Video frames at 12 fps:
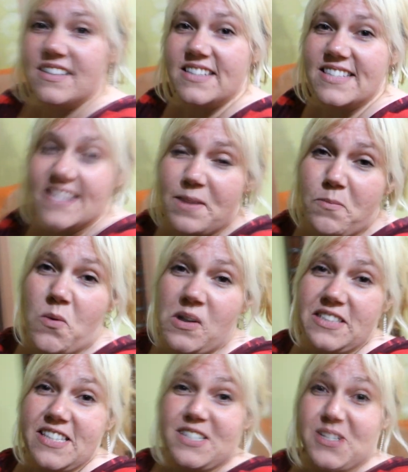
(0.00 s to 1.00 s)
He said
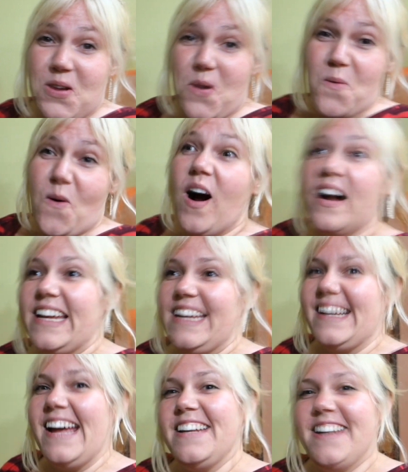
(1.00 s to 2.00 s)
wants to go
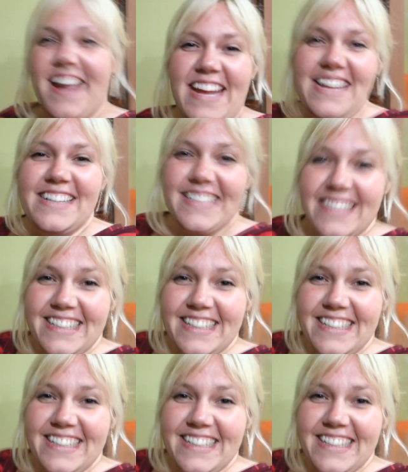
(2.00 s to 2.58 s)
walking at night.